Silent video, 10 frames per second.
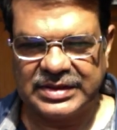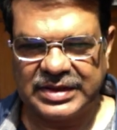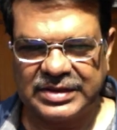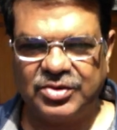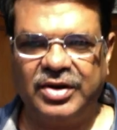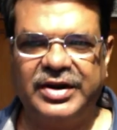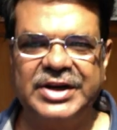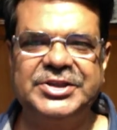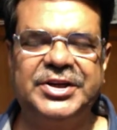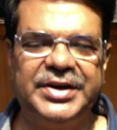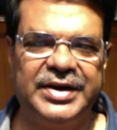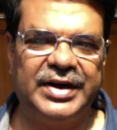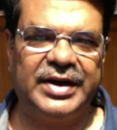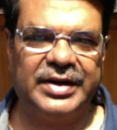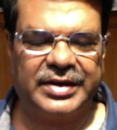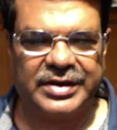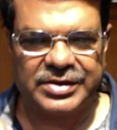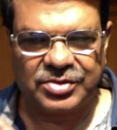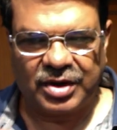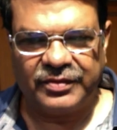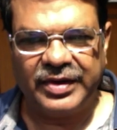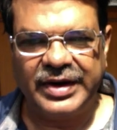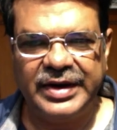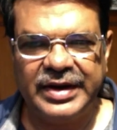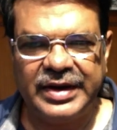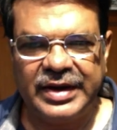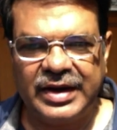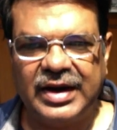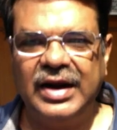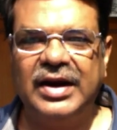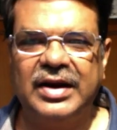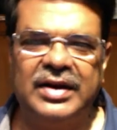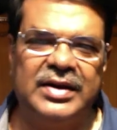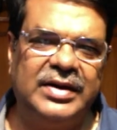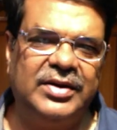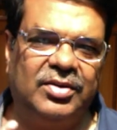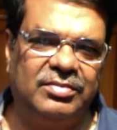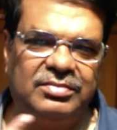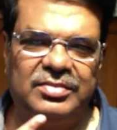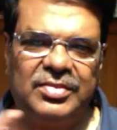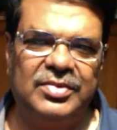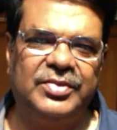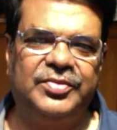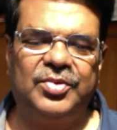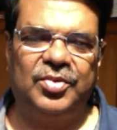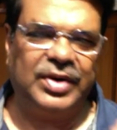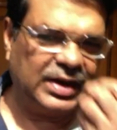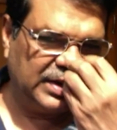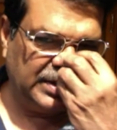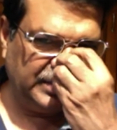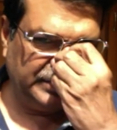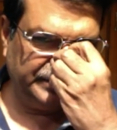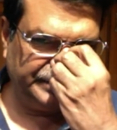has got treachery in it, it is not very clear. If you look at the